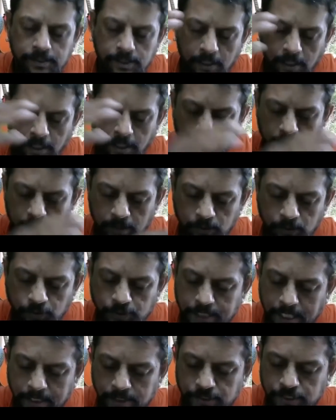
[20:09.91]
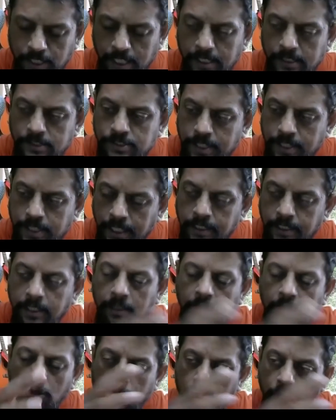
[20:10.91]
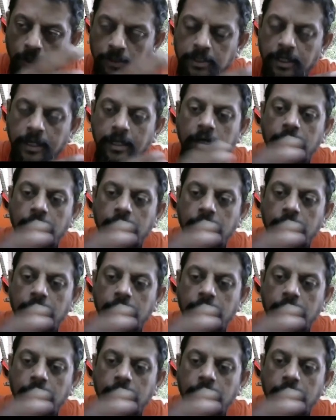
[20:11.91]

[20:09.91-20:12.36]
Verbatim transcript: uh, Israel's taking or conquering